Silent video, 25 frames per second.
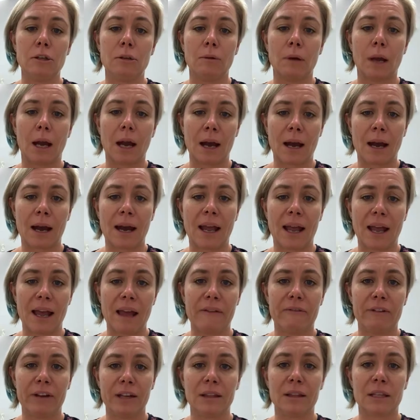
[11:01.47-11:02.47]
you are
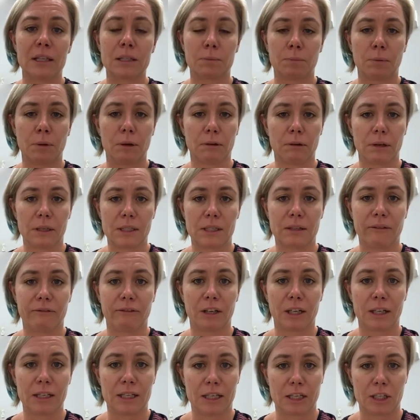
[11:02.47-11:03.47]
having this progressive
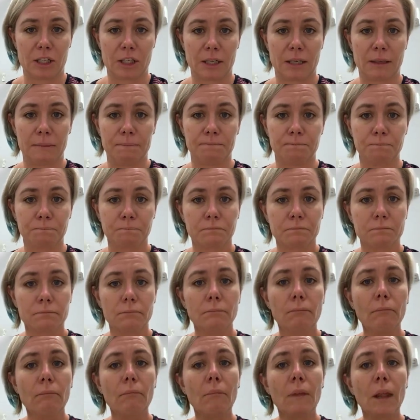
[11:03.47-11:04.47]
condition.
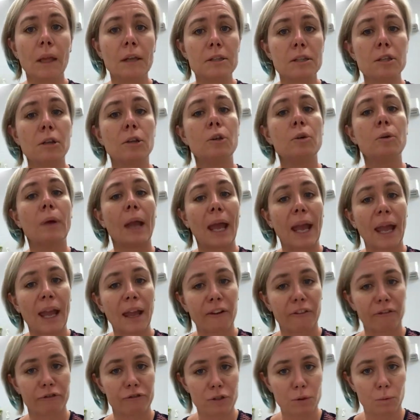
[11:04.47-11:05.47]
So you
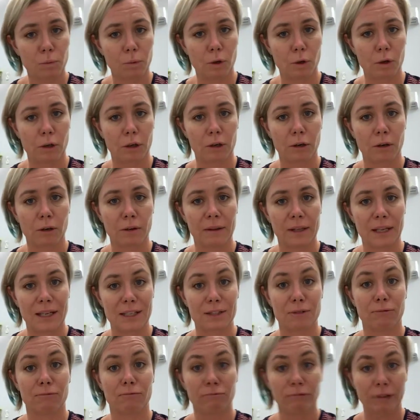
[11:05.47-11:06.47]
have to work on
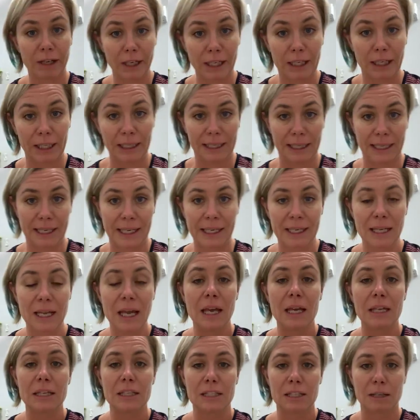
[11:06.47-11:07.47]
this regularly
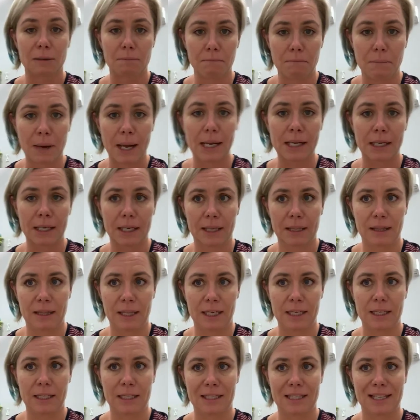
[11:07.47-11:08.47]
to make
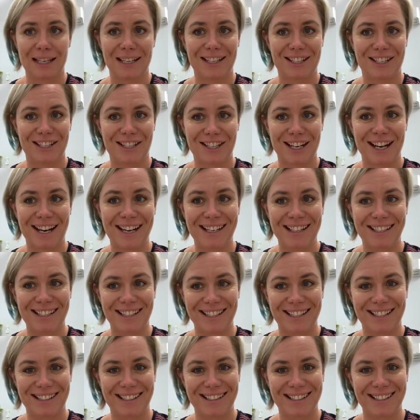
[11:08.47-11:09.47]
these
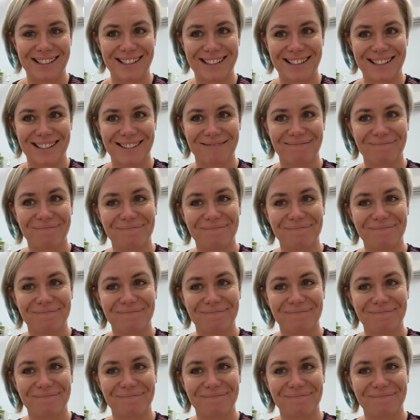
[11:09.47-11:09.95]
changes.